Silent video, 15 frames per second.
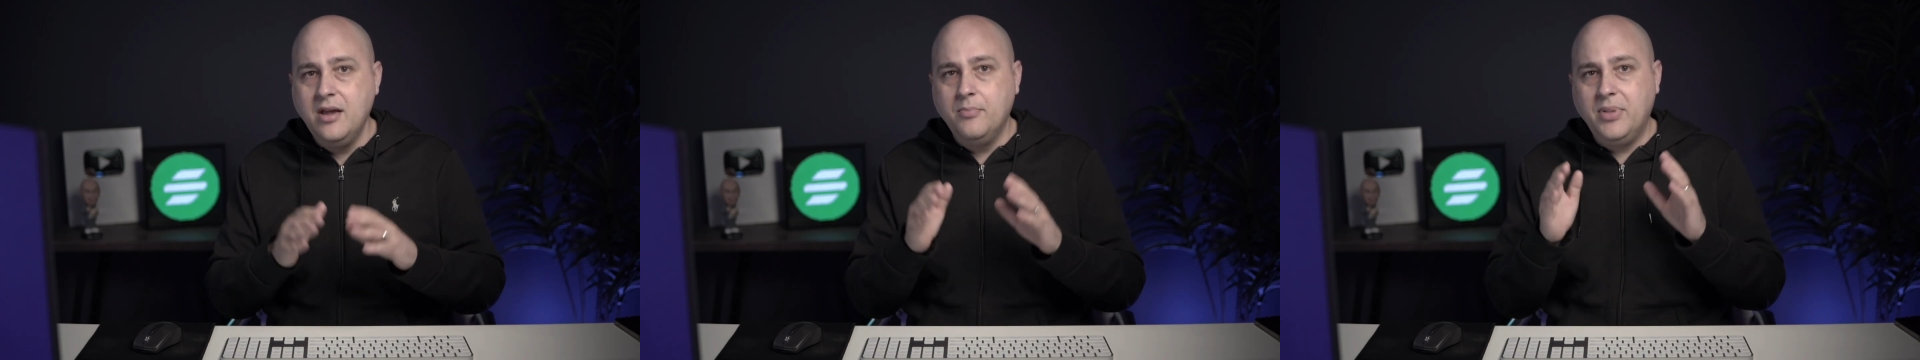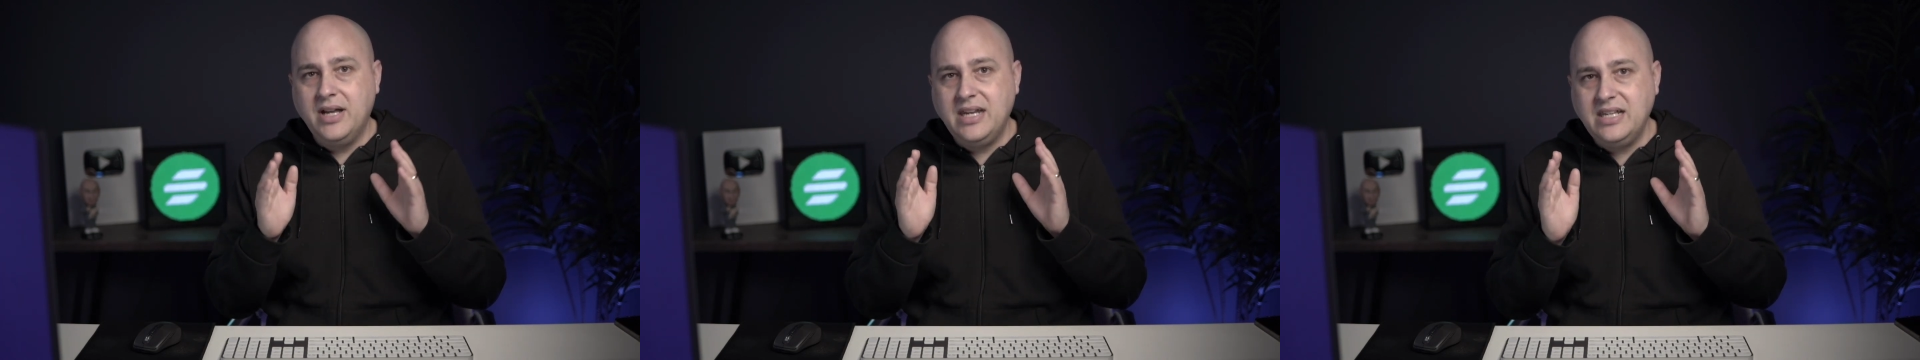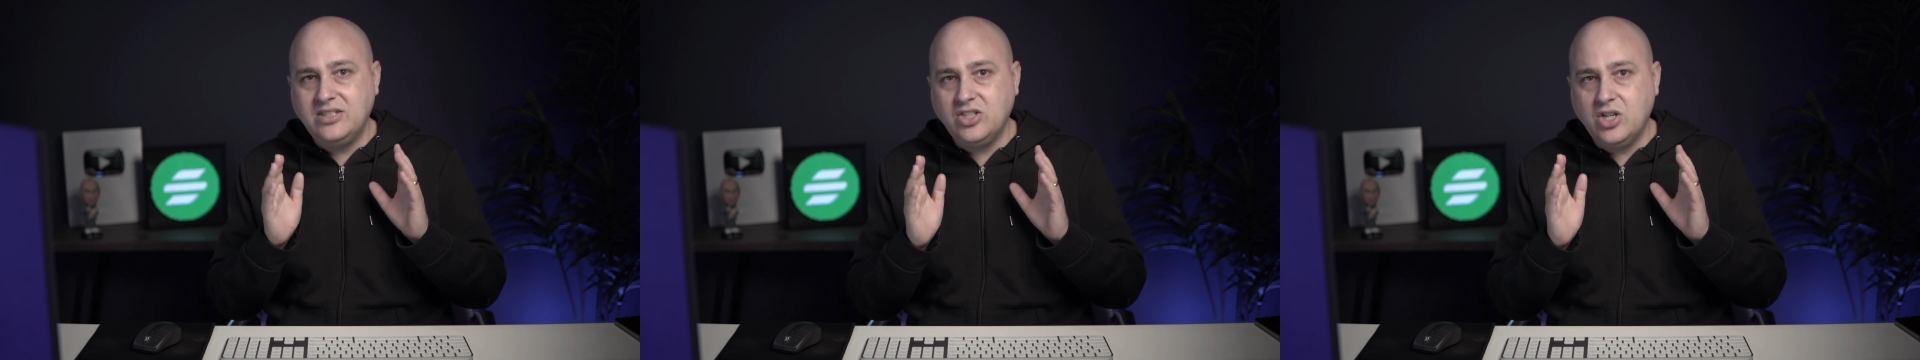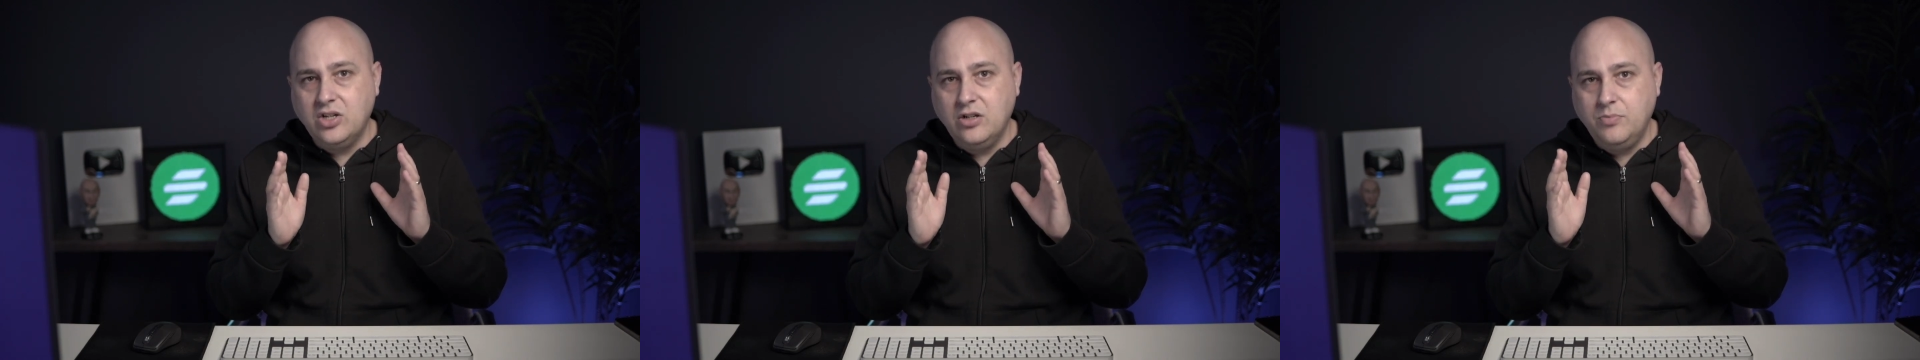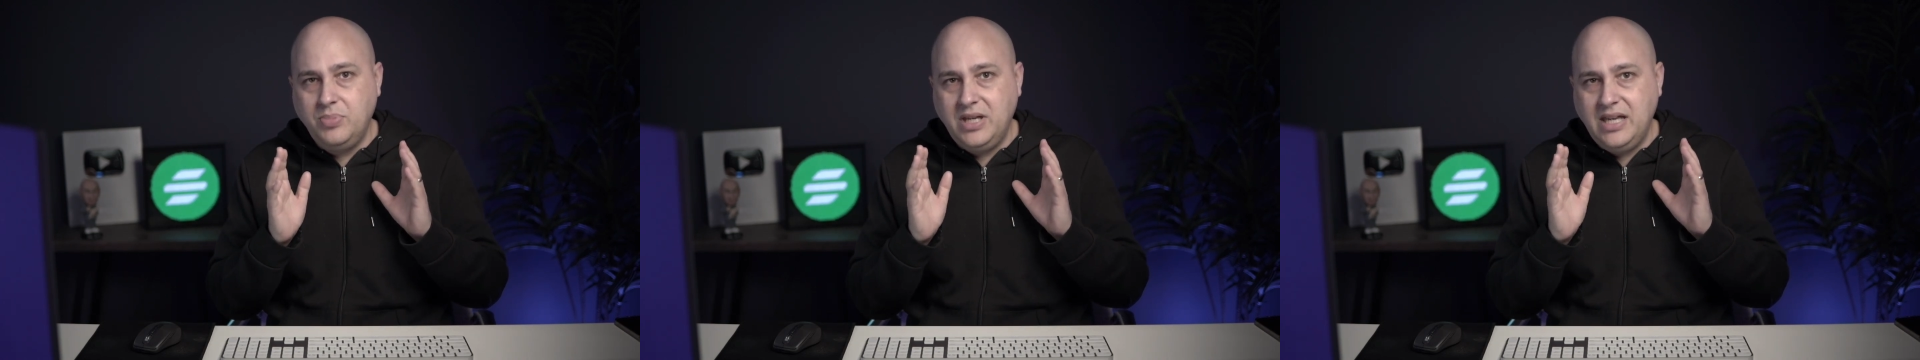but it's going
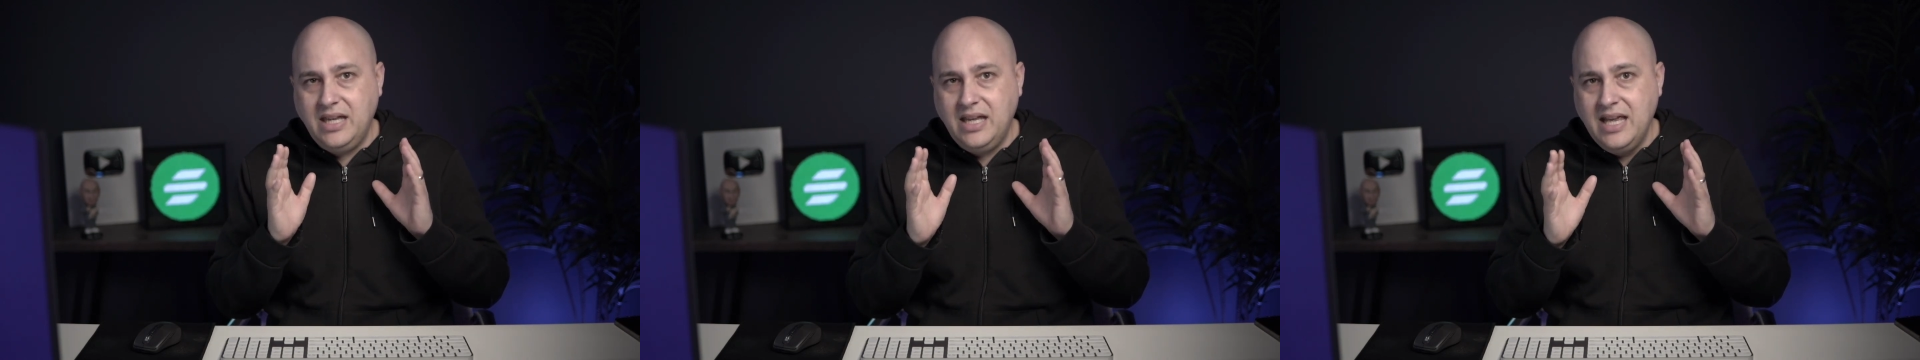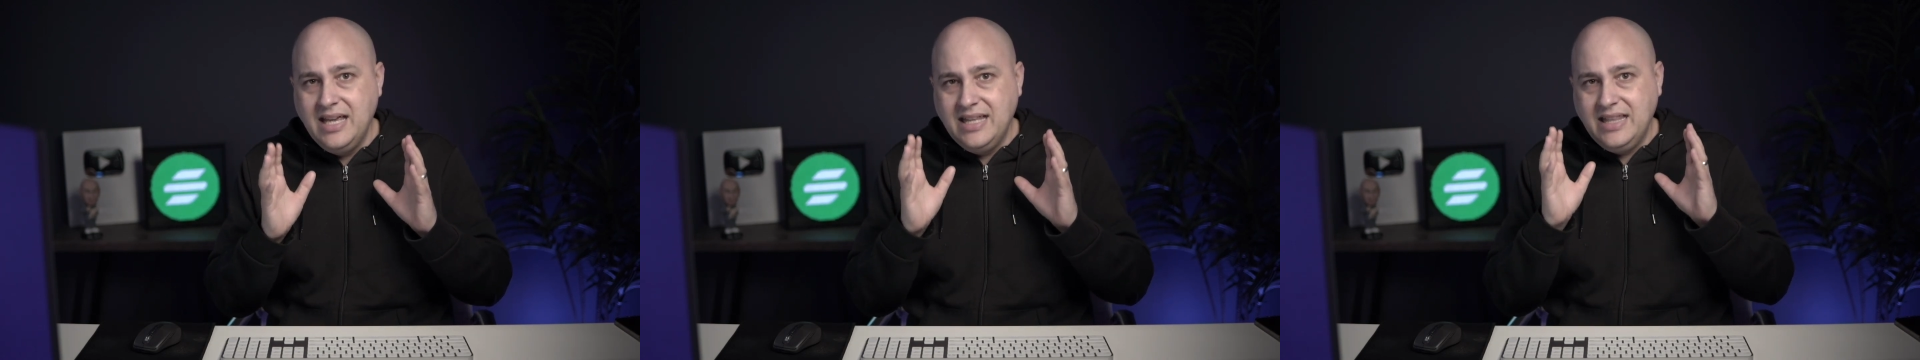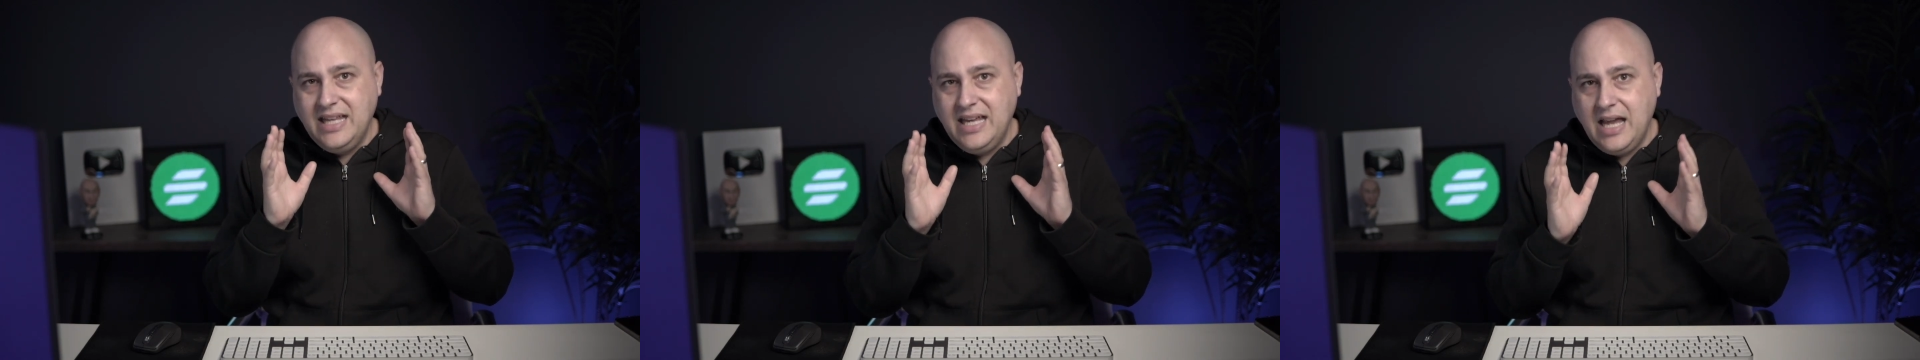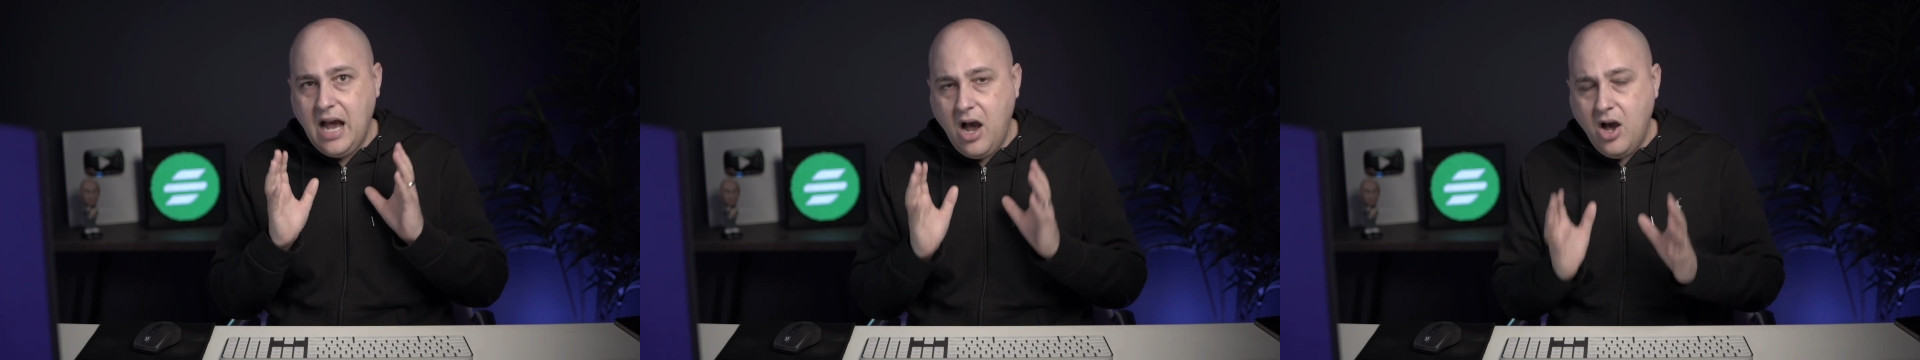to be the